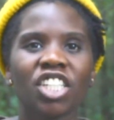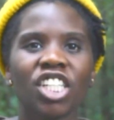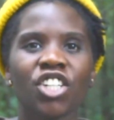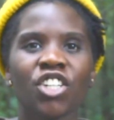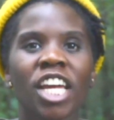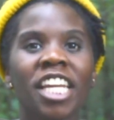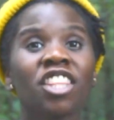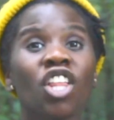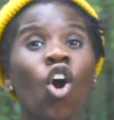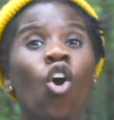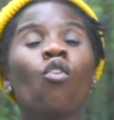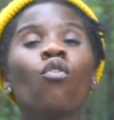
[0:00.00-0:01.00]
creating the
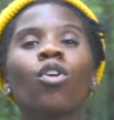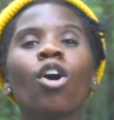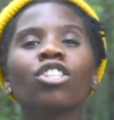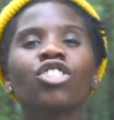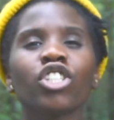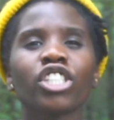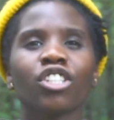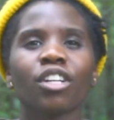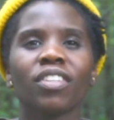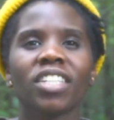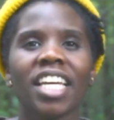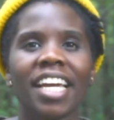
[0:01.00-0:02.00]
overall structure of
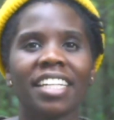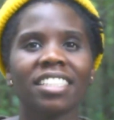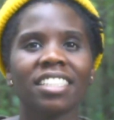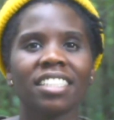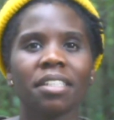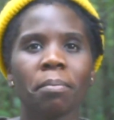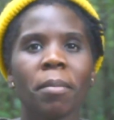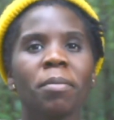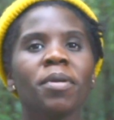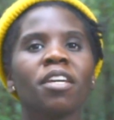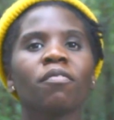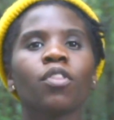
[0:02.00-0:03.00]
the dance, may
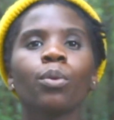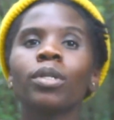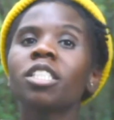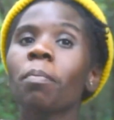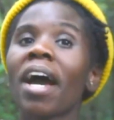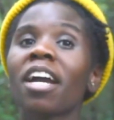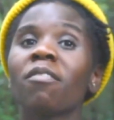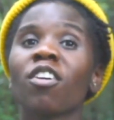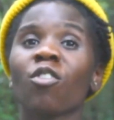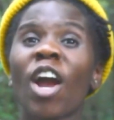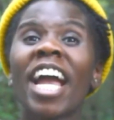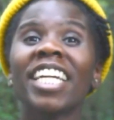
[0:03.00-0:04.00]
be influenced by a
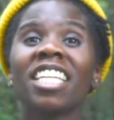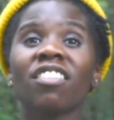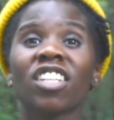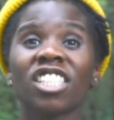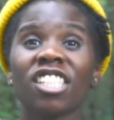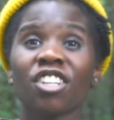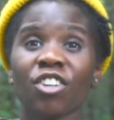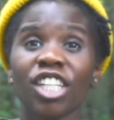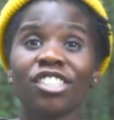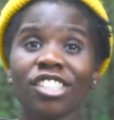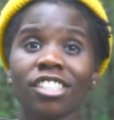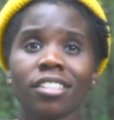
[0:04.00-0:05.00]
variety of
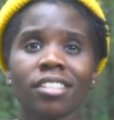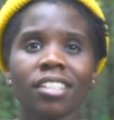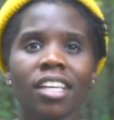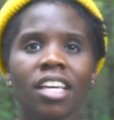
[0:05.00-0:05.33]
considerations,